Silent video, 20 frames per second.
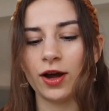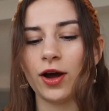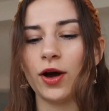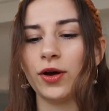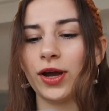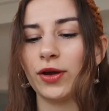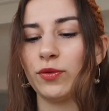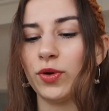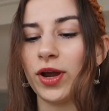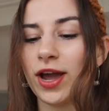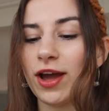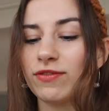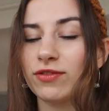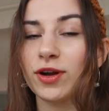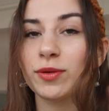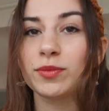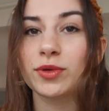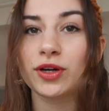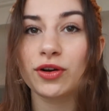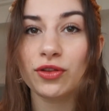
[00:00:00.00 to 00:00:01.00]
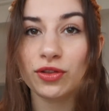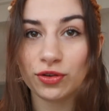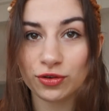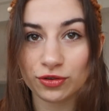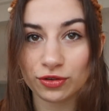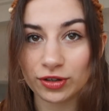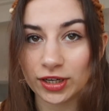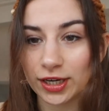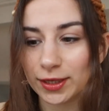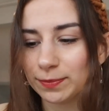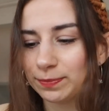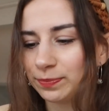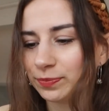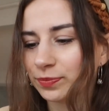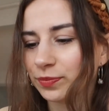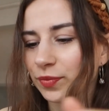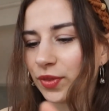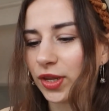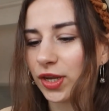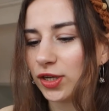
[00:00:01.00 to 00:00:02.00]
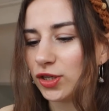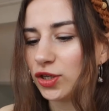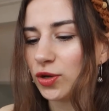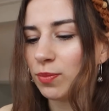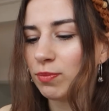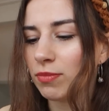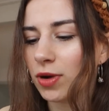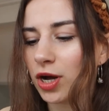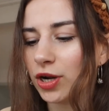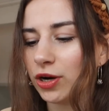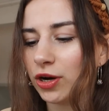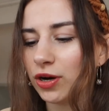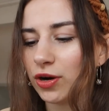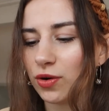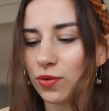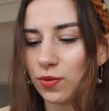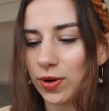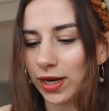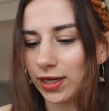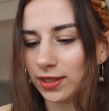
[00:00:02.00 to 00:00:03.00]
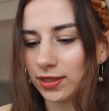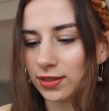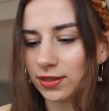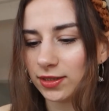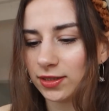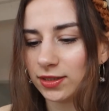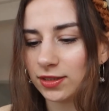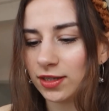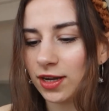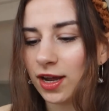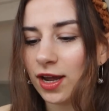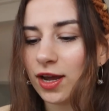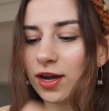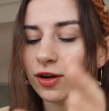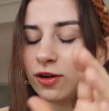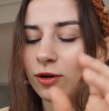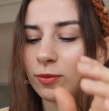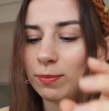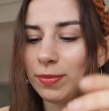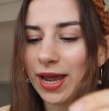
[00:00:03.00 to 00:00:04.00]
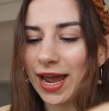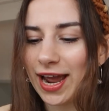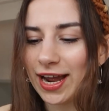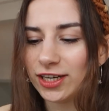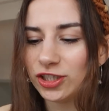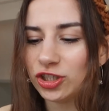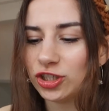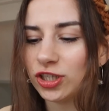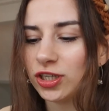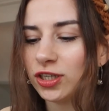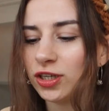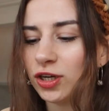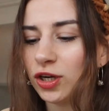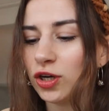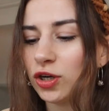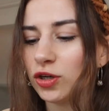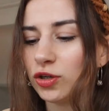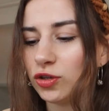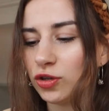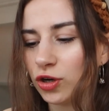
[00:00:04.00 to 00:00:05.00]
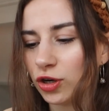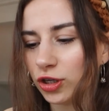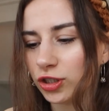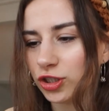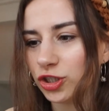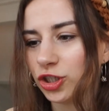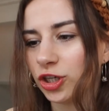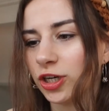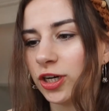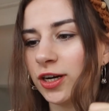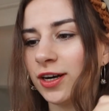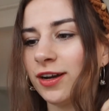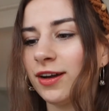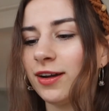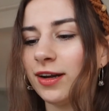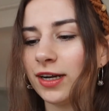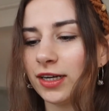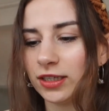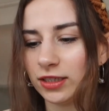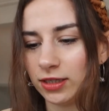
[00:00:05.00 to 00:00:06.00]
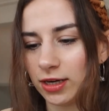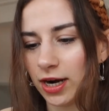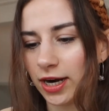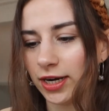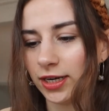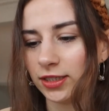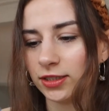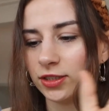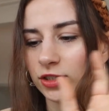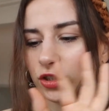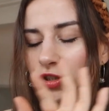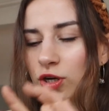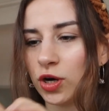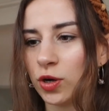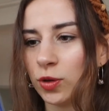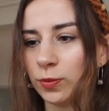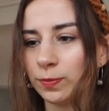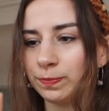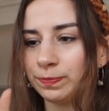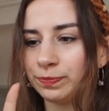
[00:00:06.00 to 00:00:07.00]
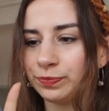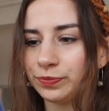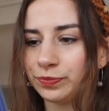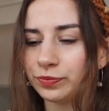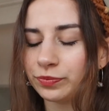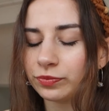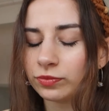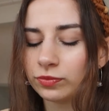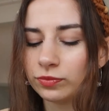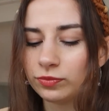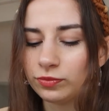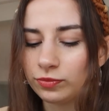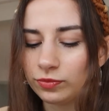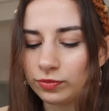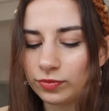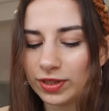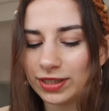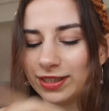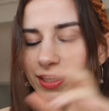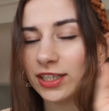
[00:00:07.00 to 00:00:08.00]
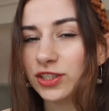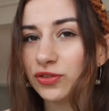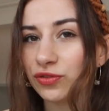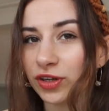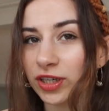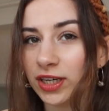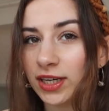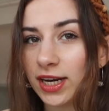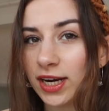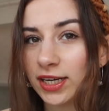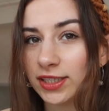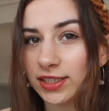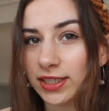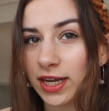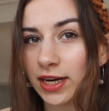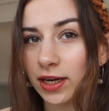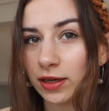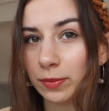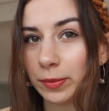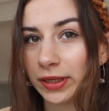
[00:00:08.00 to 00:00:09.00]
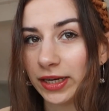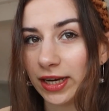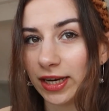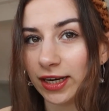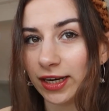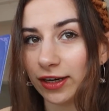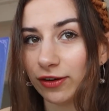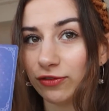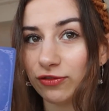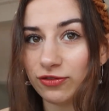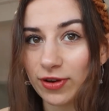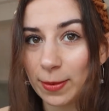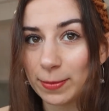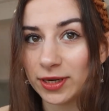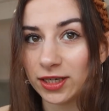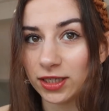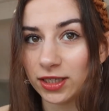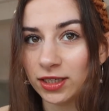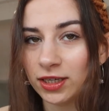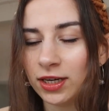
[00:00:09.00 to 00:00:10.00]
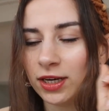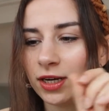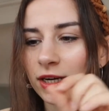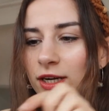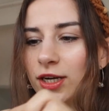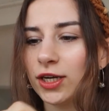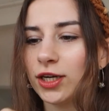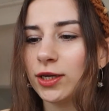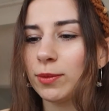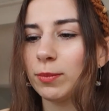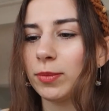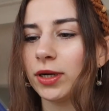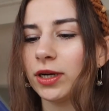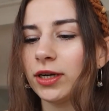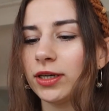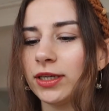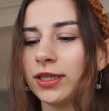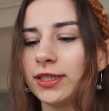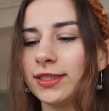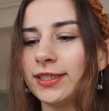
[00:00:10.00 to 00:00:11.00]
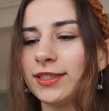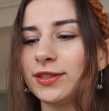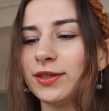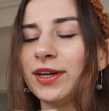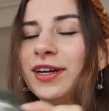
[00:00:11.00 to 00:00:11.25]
Okay, we have number three the mother awakens. Compassion, nurture, guidance. So that's funny that I said at the beginning feminine because